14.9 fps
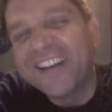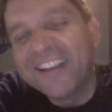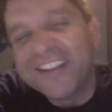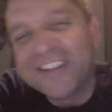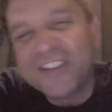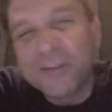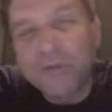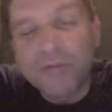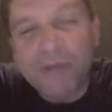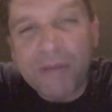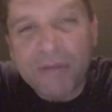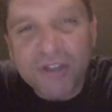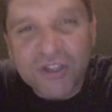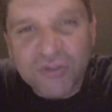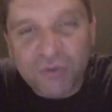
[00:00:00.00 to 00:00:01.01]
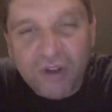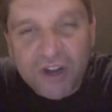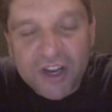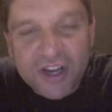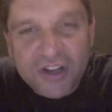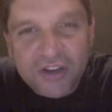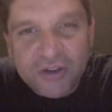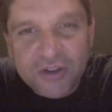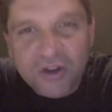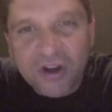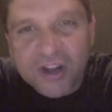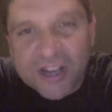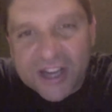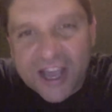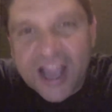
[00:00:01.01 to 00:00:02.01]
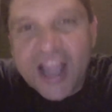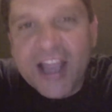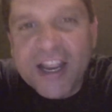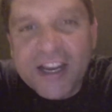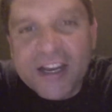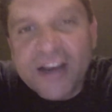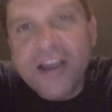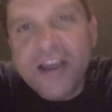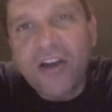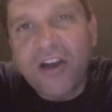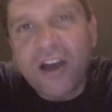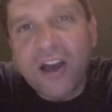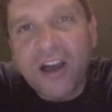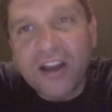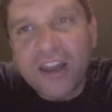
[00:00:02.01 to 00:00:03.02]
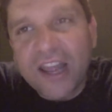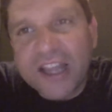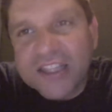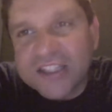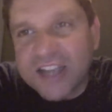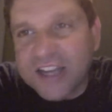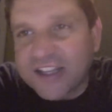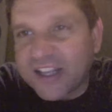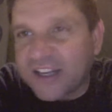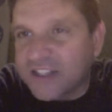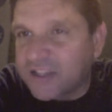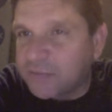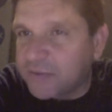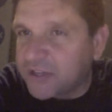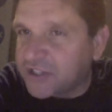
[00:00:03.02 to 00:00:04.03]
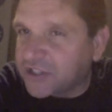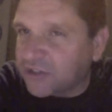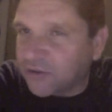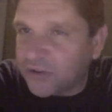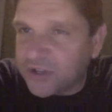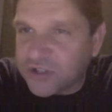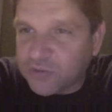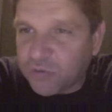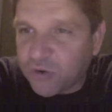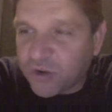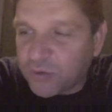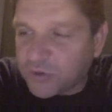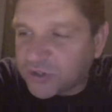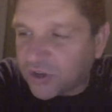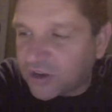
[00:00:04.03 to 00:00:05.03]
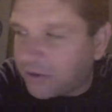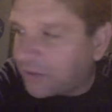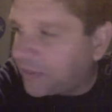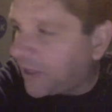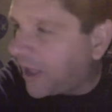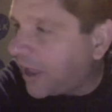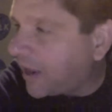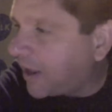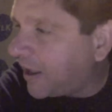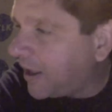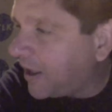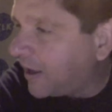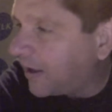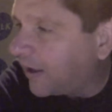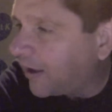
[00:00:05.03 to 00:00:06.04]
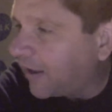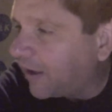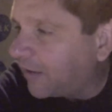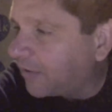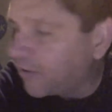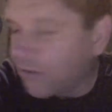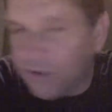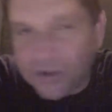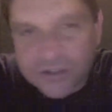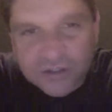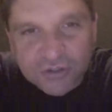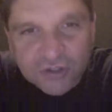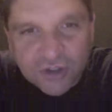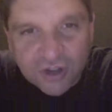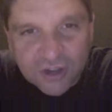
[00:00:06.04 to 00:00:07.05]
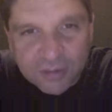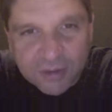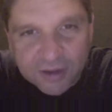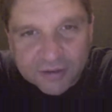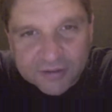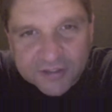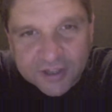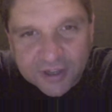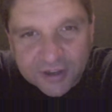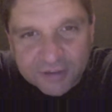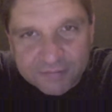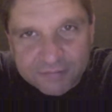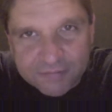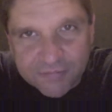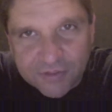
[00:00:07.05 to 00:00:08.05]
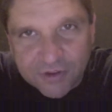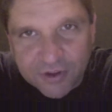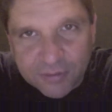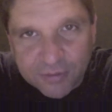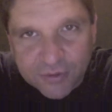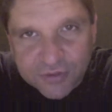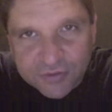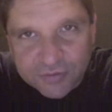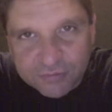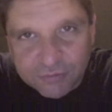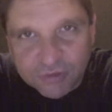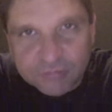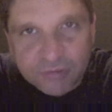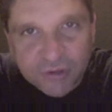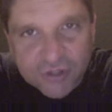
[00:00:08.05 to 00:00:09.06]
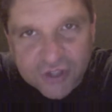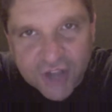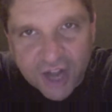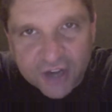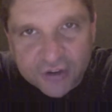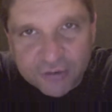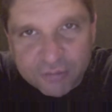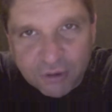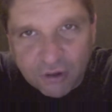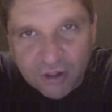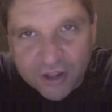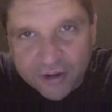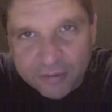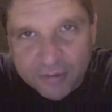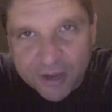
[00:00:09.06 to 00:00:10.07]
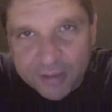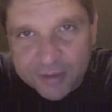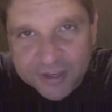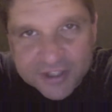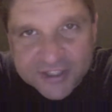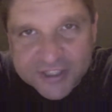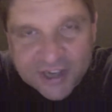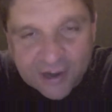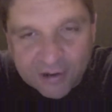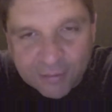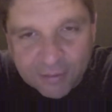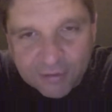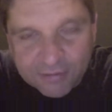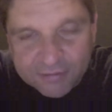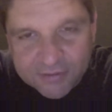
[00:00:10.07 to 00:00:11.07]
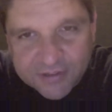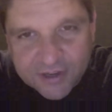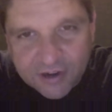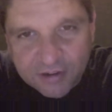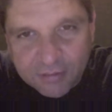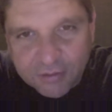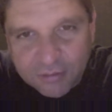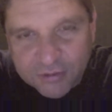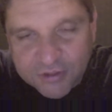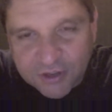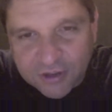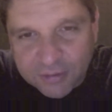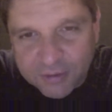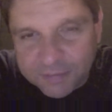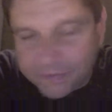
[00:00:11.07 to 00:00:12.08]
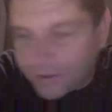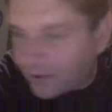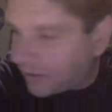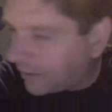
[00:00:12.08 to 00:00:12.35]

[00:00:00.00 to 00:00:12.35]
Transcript: the Republicans won in New York nine uh, last night. That is the big story this morning. We'll talk about that. Uh, we will also talk about uh, the numbers. Bloomberg's got a new poll on Obama, and it's terrible. Terrible. We'll talk about that.